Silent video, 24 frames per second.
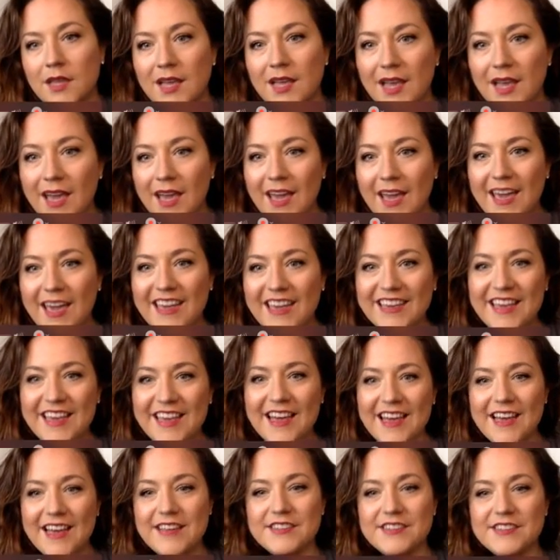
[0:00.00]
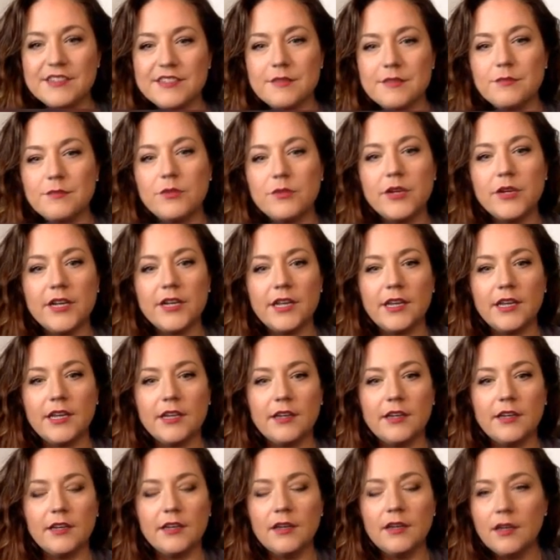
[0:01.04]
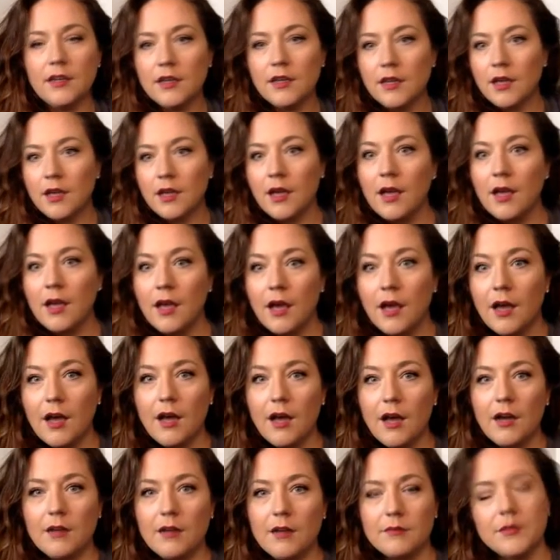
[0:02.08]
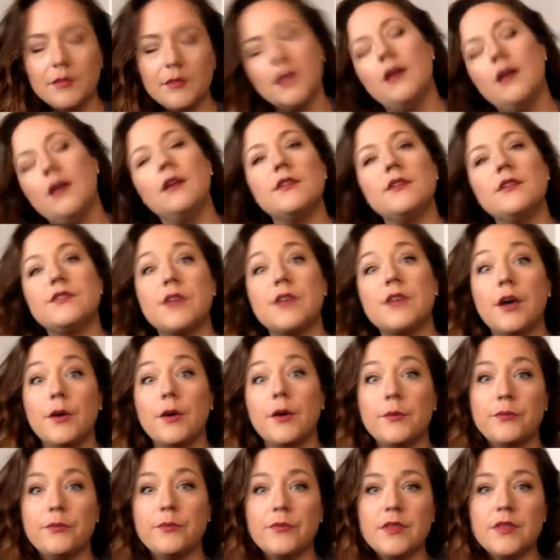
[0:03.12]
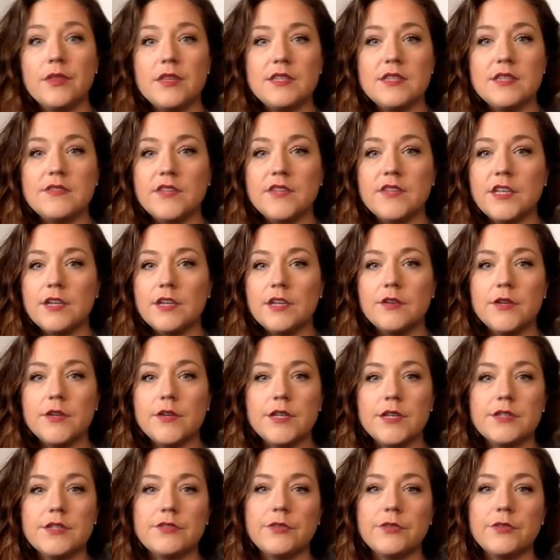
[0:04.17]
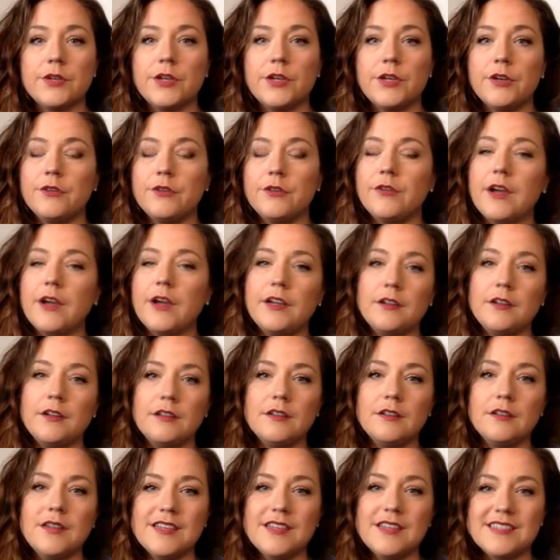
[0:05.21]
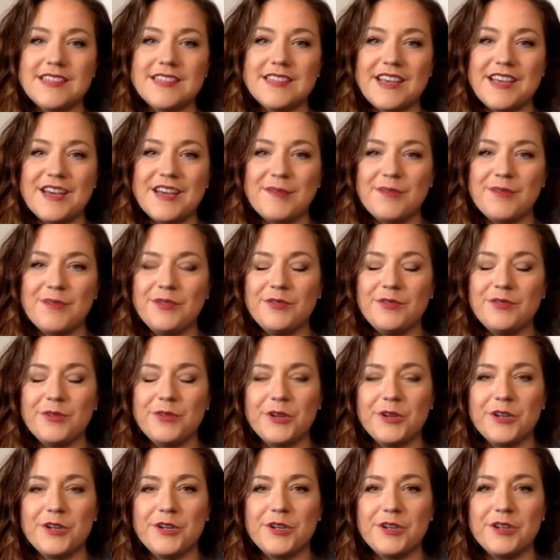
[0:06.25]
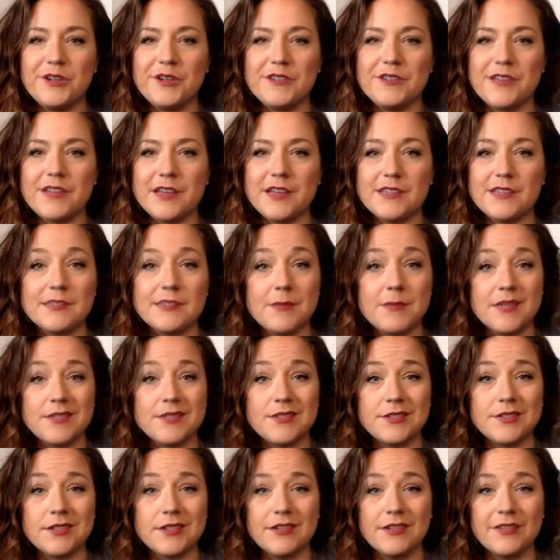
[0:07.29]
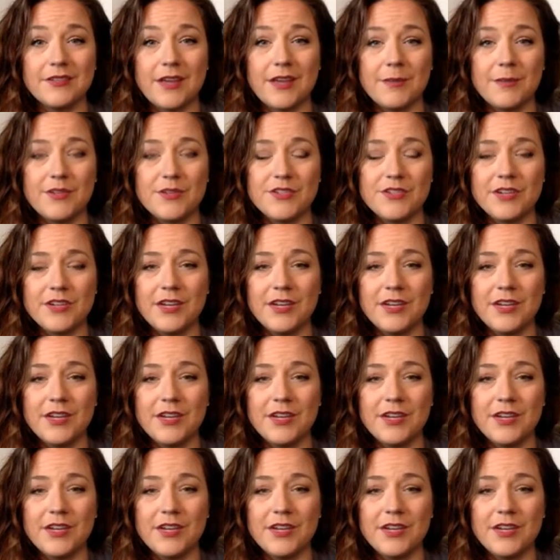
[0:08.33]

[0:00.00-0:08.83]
Hey guys, good morning. Um, so this video is for your final exam for your second semester of chemistry.